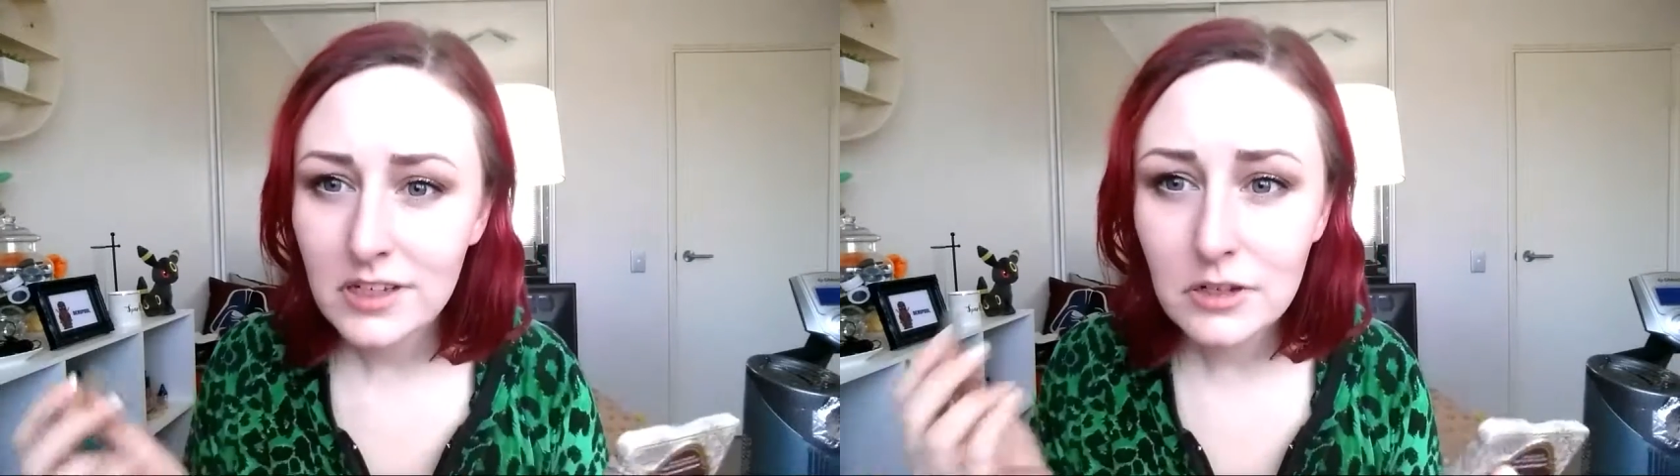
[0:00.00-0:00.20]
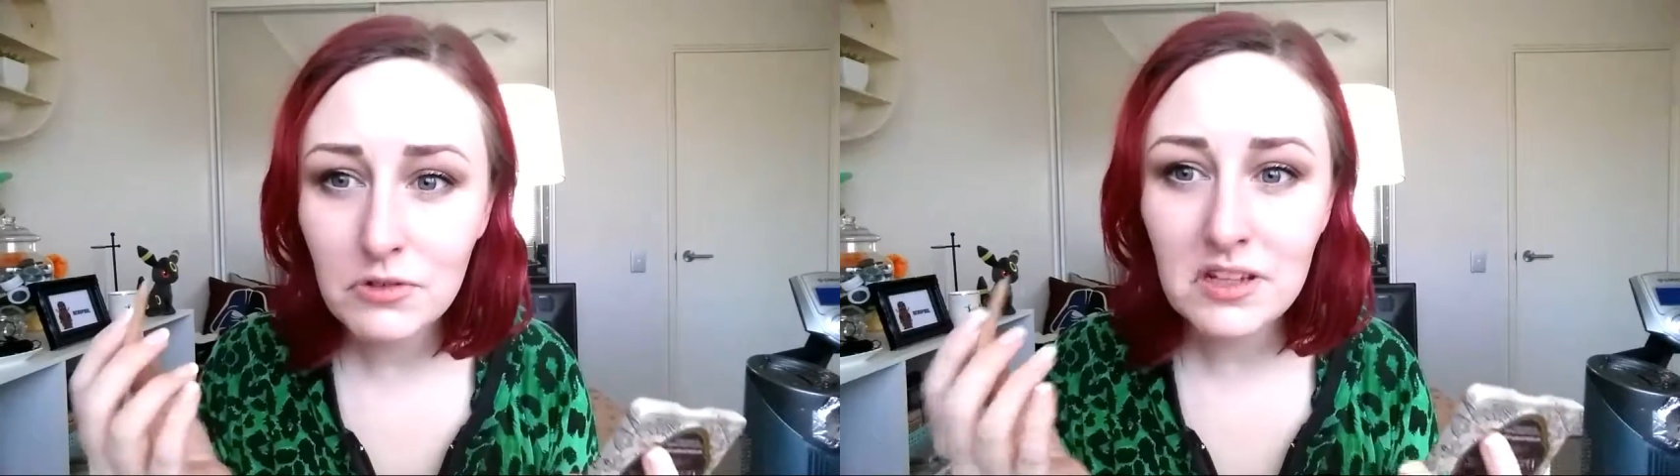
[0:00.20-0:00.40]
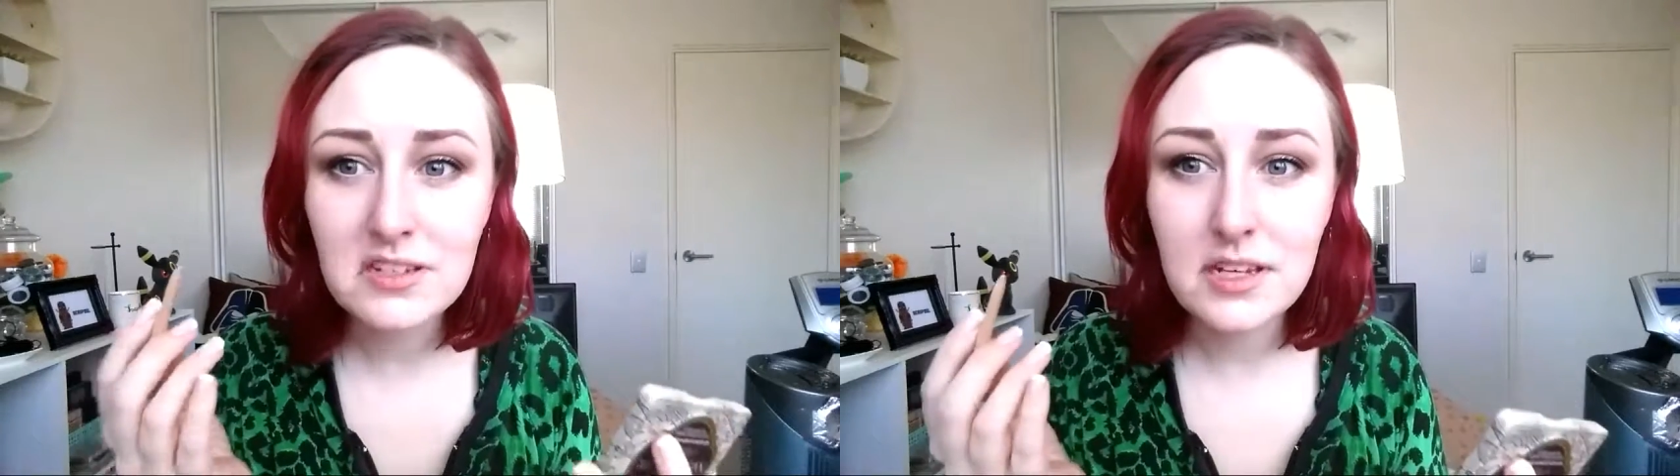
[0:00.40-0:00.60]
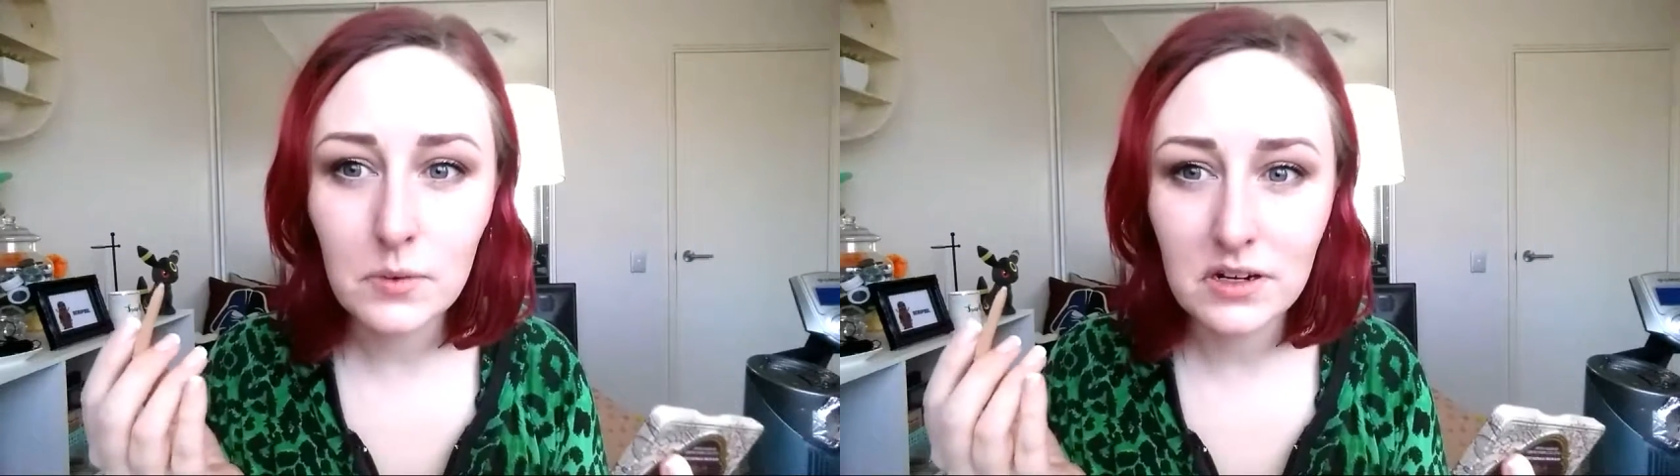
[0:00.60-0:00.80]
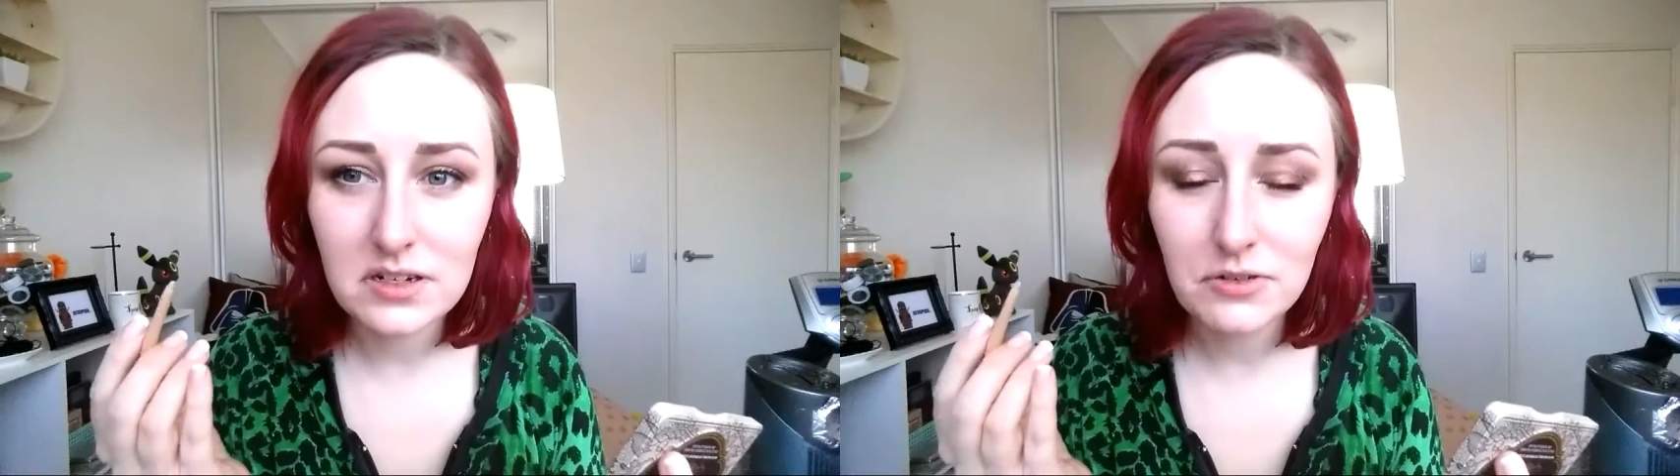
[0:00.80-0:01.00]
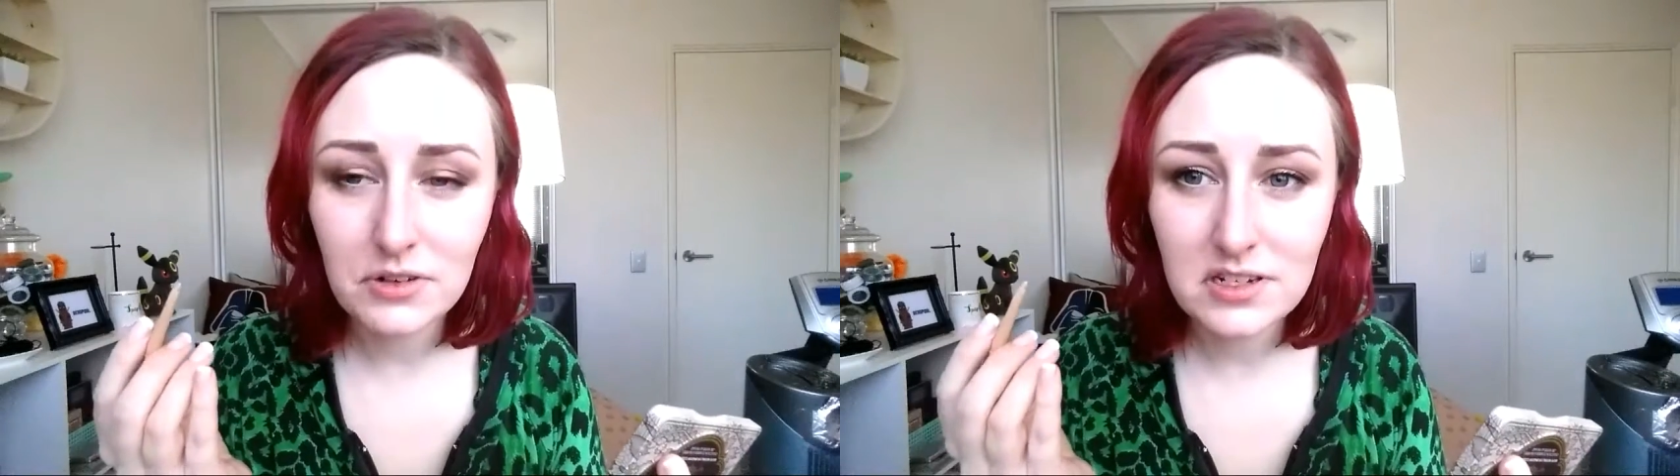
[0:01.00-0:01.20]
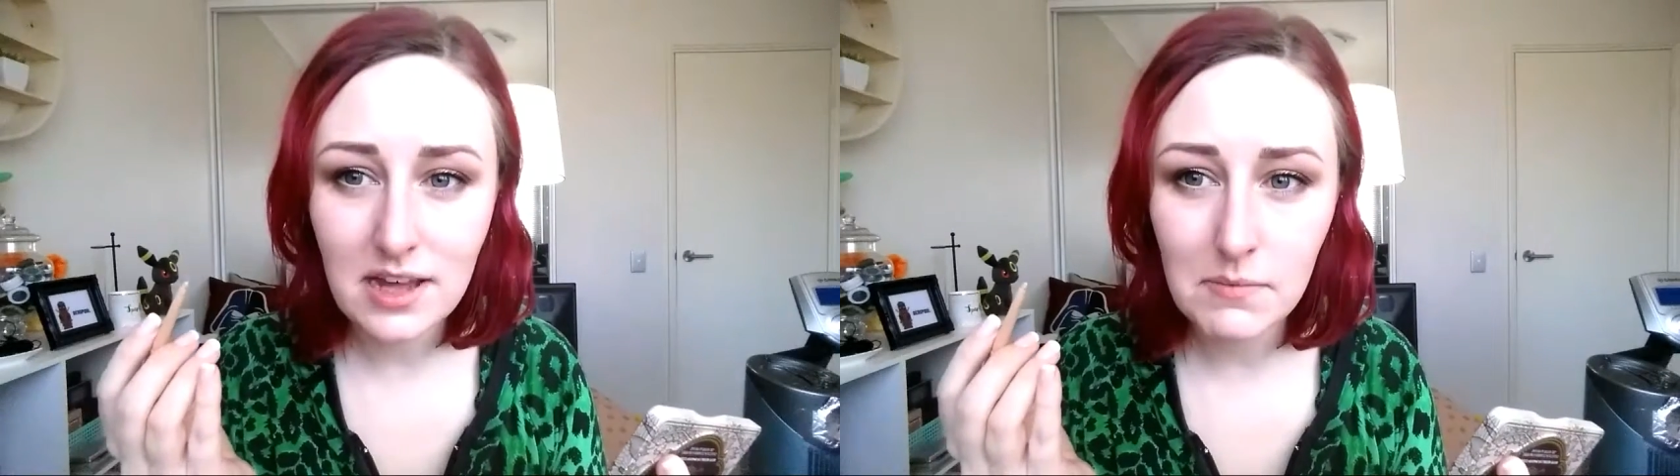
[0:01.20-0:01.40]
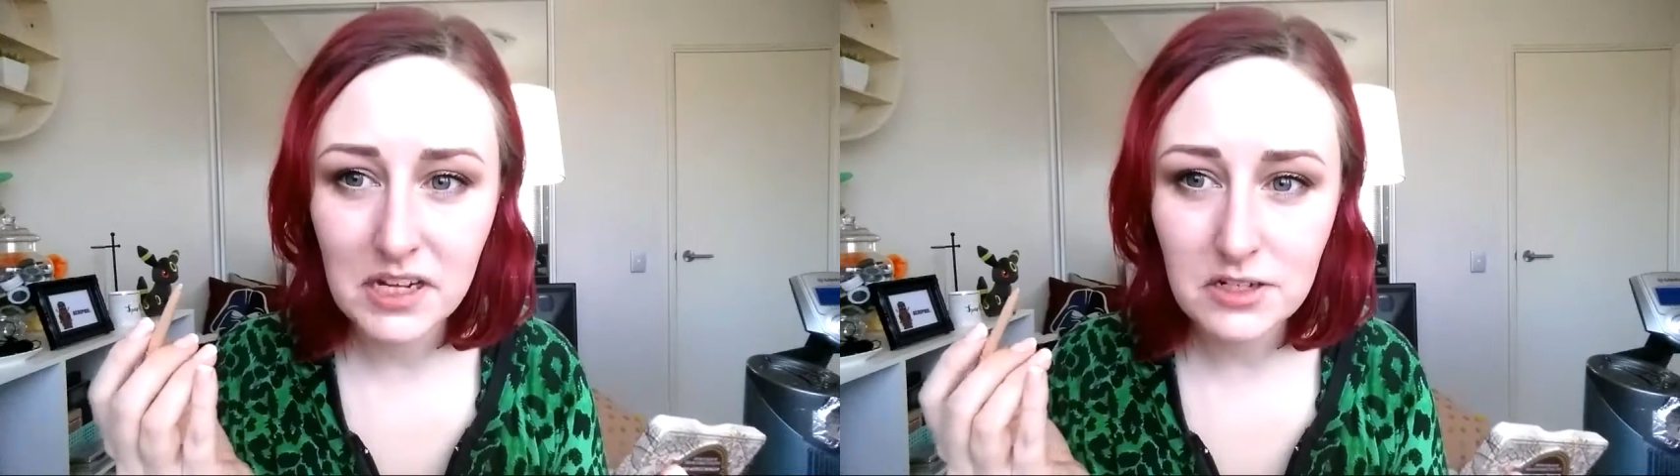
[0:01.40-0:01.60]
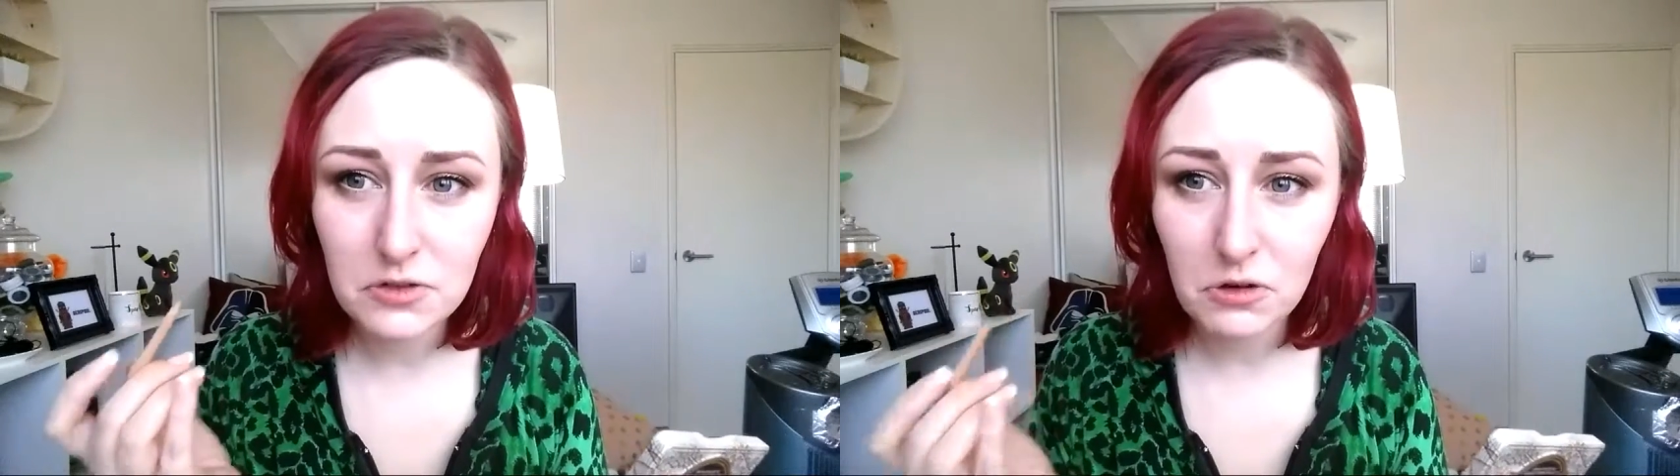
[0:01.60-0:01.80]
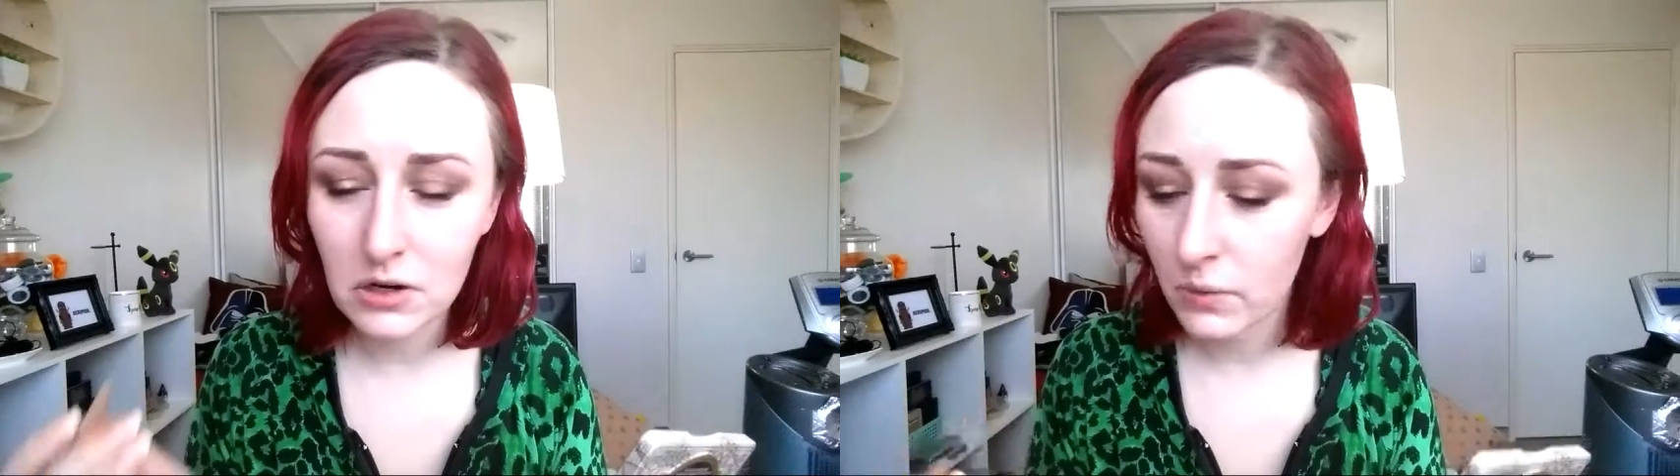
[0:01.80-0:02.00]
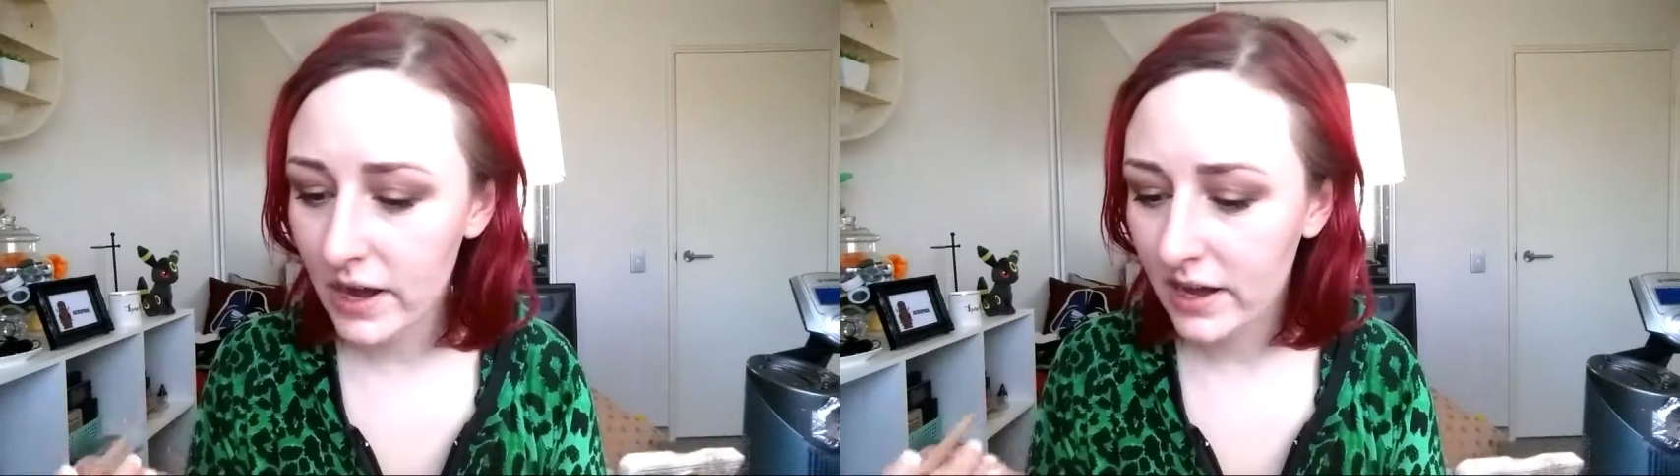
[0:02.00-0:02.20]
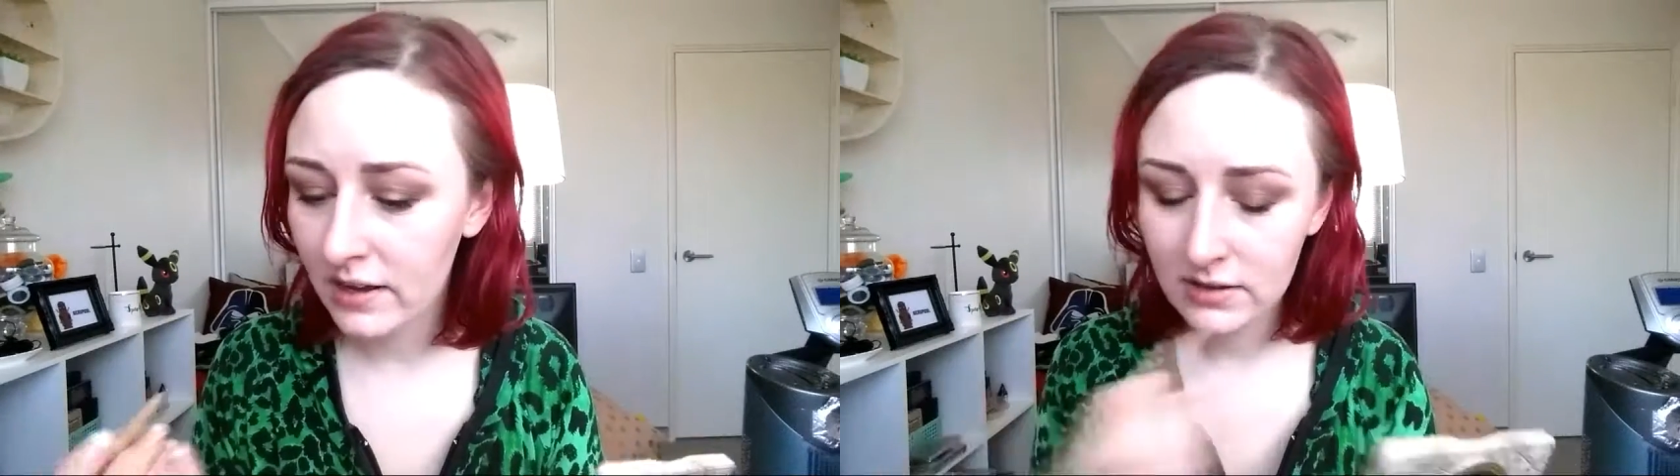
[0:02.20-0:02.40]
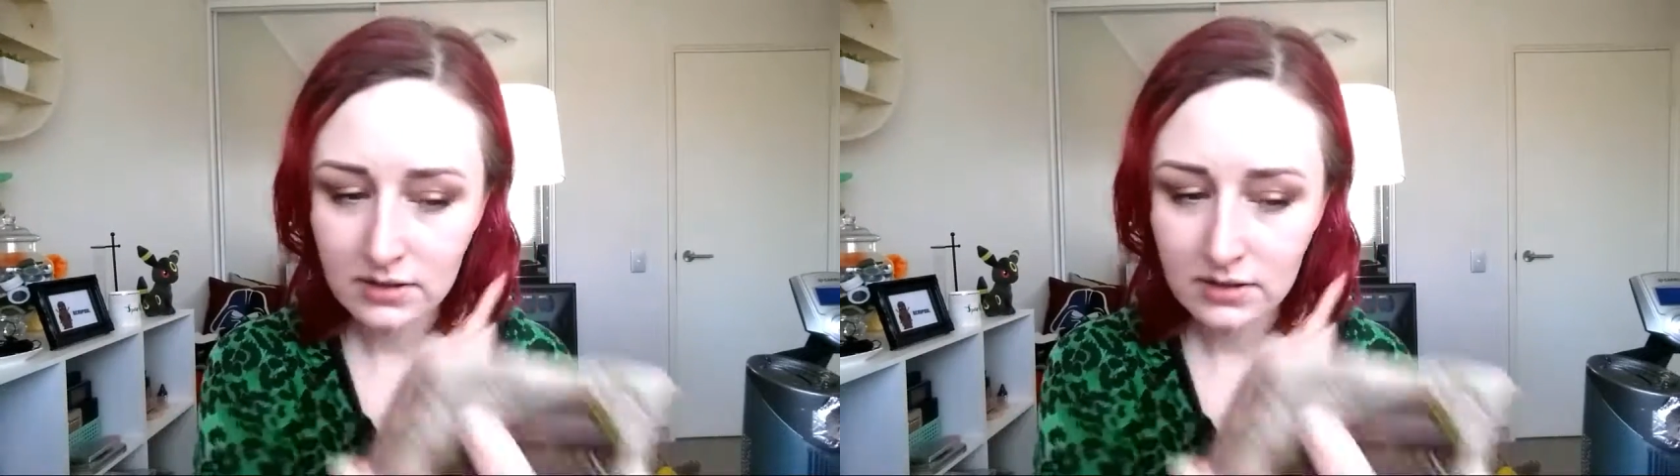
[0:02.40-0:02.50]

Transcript: You can really see what a difference that makes straight away.